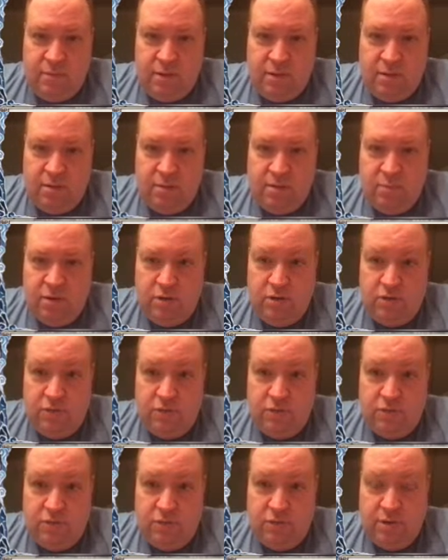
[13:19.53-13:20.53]
That pitches
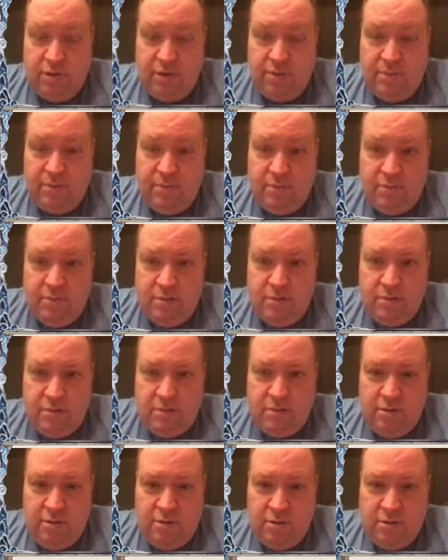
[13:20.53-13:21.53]
for 3.
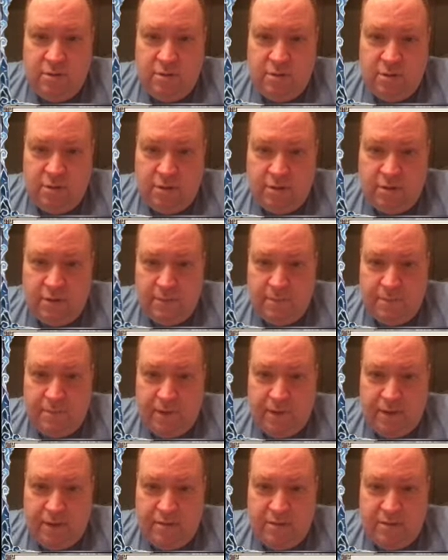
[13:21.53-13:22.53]

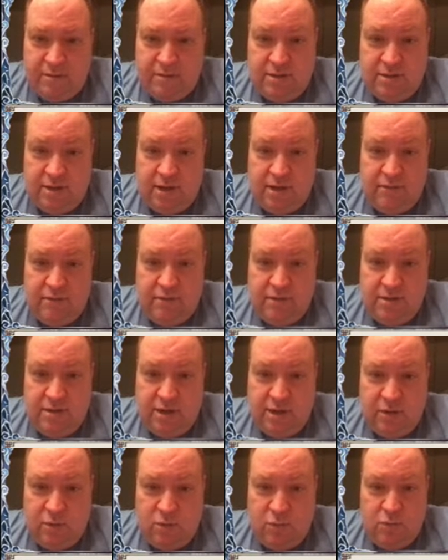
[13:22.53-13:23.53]
It does not have an
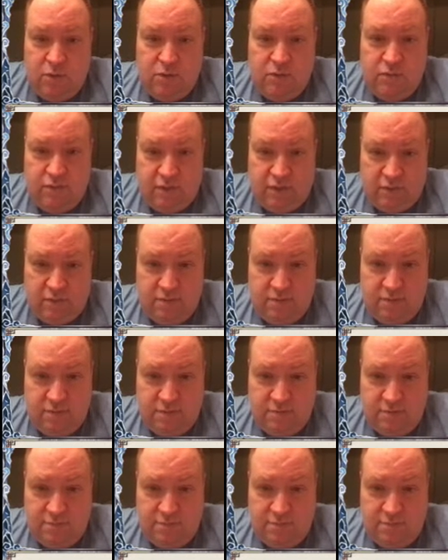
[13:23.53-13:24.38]
attack or defense.